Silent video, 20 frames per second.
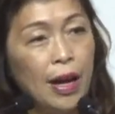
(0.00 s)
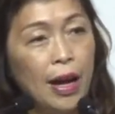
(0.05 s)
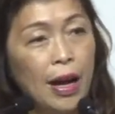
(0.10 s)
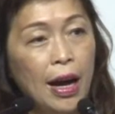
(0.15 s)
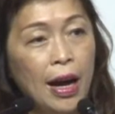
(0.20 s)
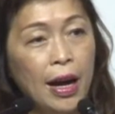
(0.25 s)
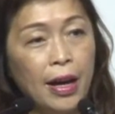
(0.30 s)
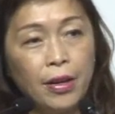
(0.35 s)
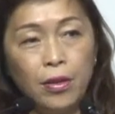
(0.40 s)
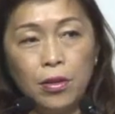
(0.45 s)

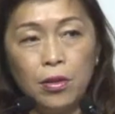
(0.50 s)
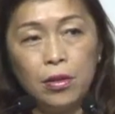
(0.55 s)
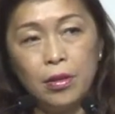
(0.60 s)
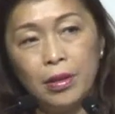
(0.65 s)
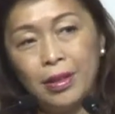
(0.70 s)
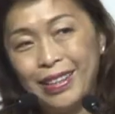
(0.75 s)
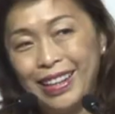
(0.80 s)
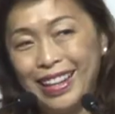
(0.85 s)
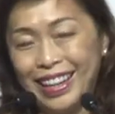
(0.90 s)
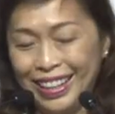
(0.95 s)
high
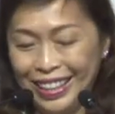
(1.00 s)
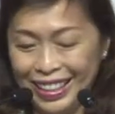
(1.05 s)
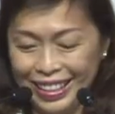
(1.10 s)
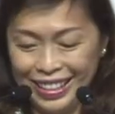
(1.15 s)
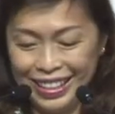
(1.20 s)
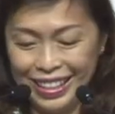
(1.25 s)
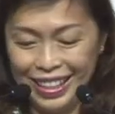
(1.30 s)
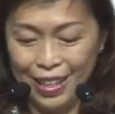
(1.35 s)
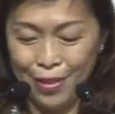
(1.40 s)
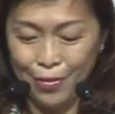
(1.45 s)
or
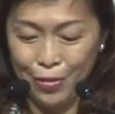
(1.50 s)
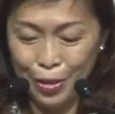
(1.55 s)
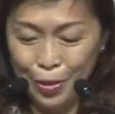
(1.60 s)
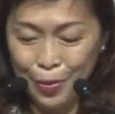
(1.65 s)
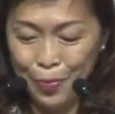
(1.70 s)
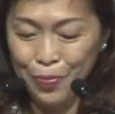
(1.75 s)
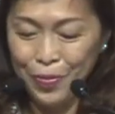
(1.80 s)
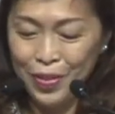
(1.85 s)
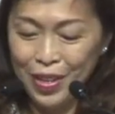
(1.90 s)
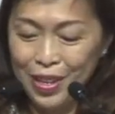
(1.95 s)
highest
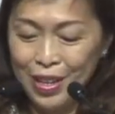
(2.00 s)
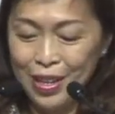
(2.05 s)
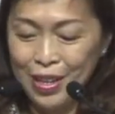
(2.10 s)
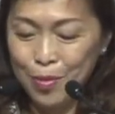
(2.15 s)
level,